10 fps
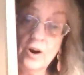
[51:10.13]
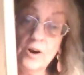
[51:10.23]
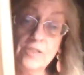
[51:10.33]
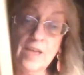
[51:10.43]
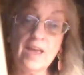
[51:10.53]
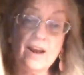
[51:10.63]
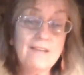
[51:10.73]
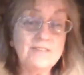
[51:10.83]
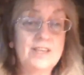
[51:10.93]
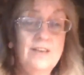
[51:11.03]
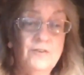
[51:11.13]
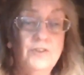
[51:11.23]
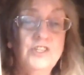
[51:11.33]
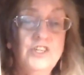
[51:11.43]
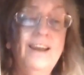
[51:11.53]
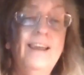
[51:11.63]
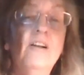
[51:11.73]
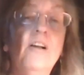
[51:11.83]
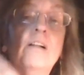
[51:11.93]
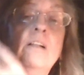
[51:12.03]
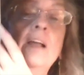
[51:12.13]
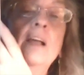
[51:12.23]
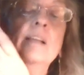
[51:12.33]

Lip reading: are that I've set for the channel,